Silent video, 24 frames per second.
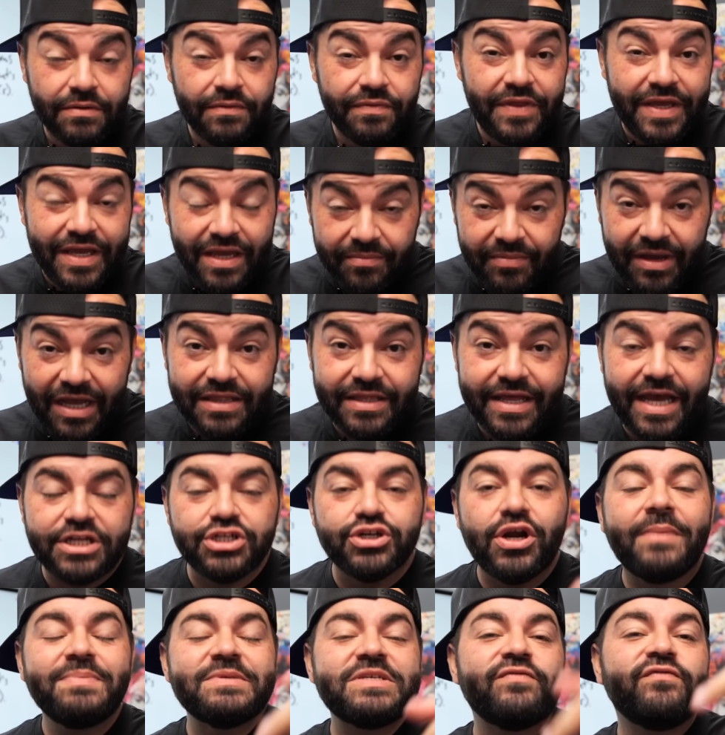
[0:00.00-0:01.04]
Think about that.
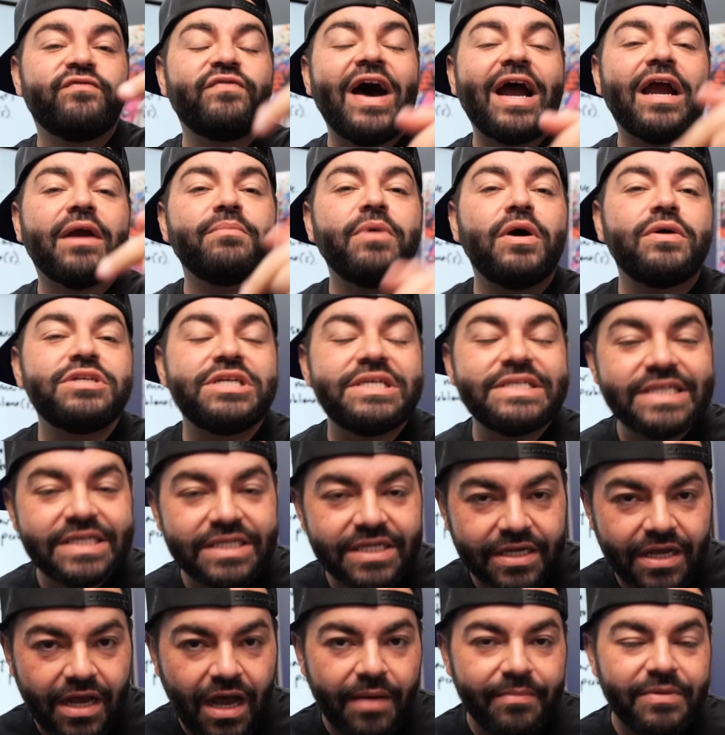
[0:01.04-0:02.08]
Drop some fire emojis in
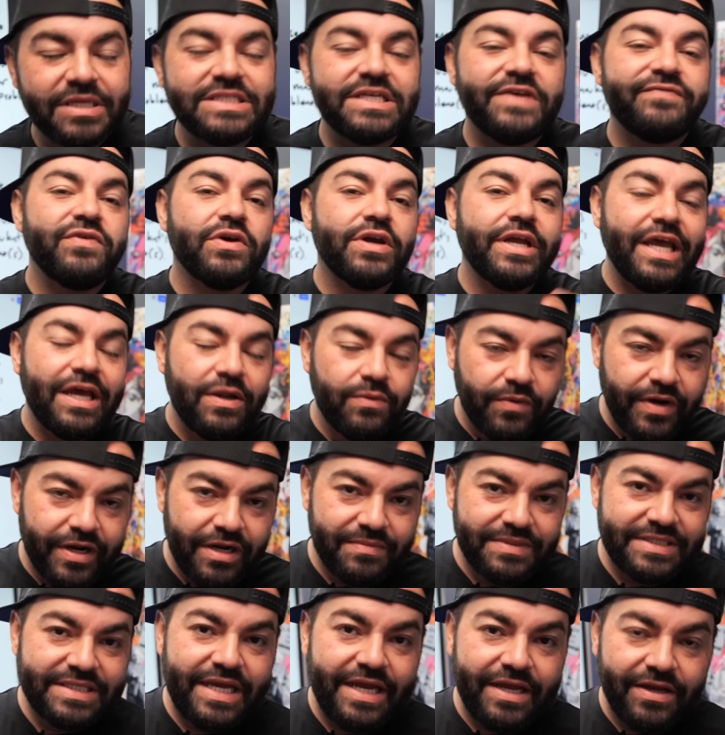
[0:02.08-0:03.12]
the comments if you're getting what
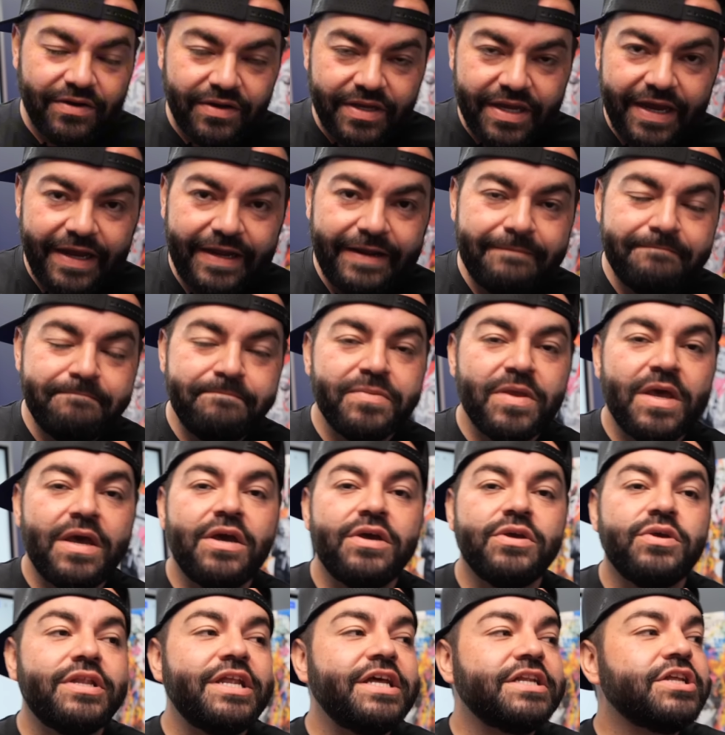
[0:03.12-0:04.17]
I'm saying, okay?
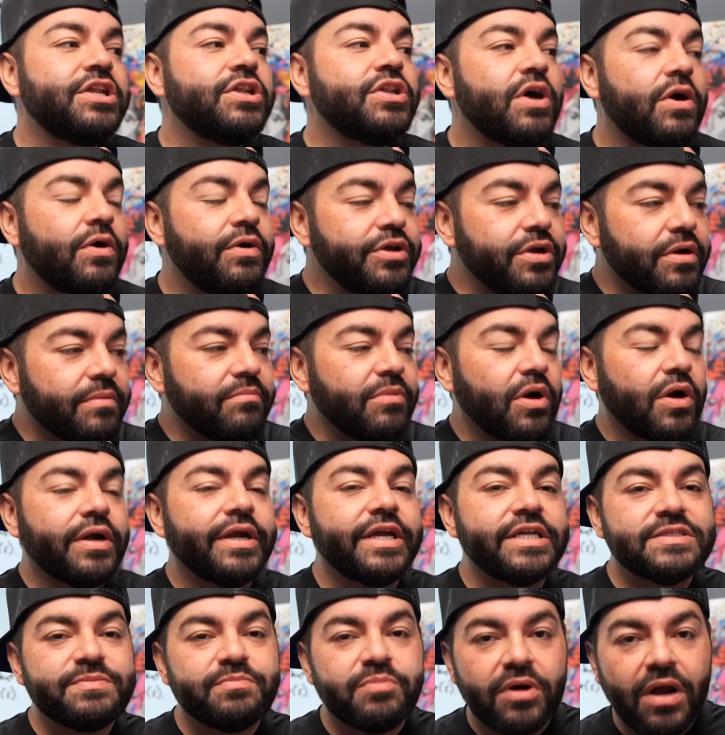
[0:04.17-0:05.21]
You need to know your
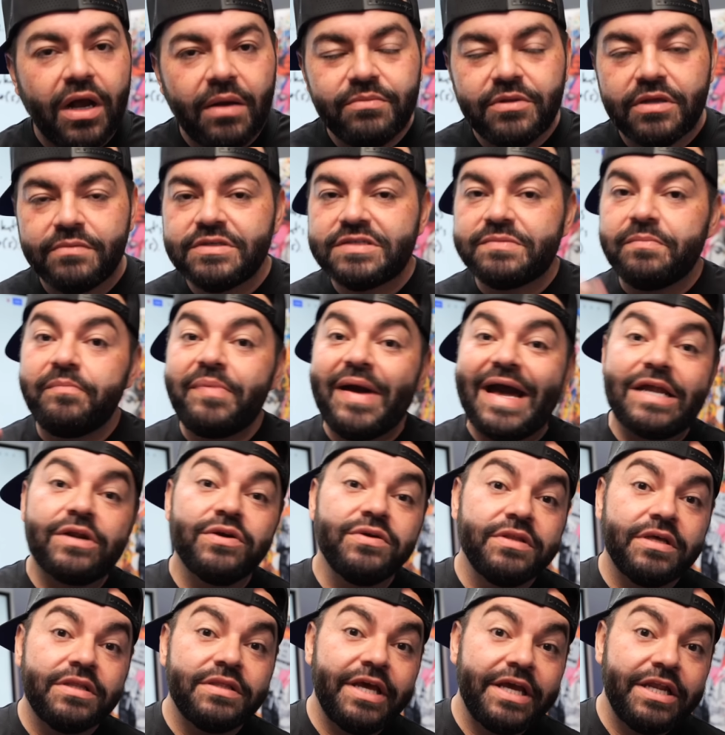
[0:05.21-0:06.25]
market's problems
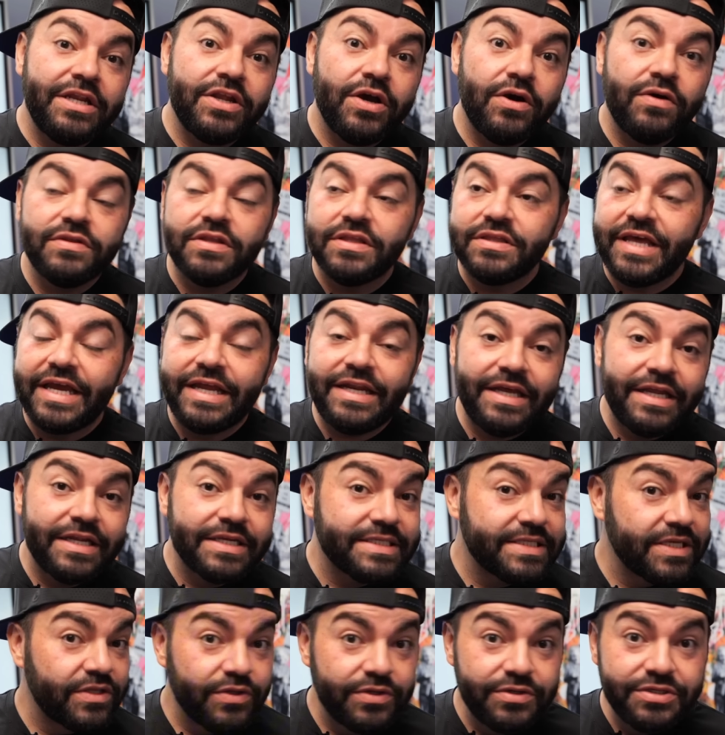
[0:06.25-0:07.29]
better than they know that they need a
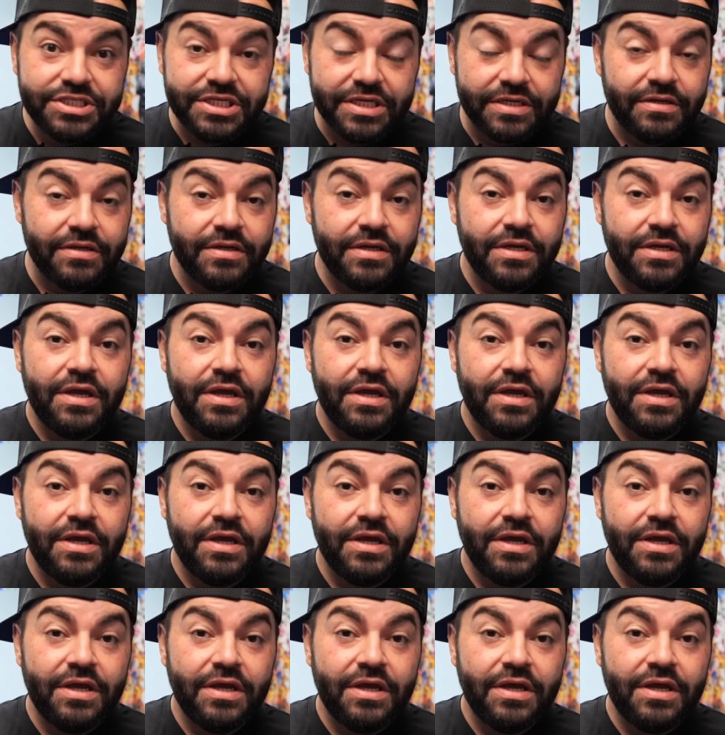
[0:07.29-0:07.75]
solution.